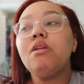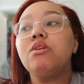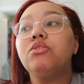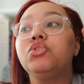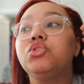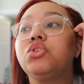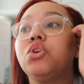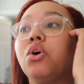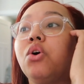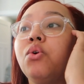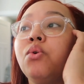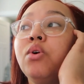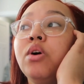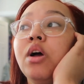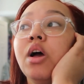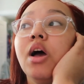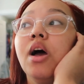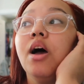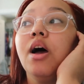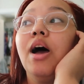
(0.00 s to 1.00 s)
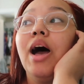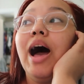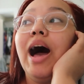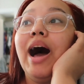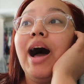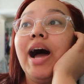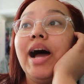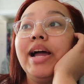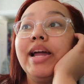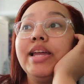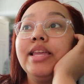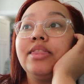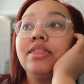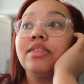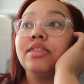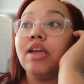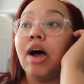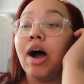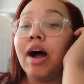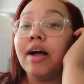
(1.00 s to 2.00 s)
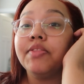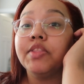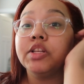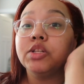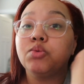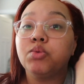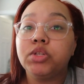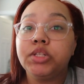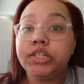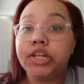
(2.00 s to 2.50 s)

So I thought this was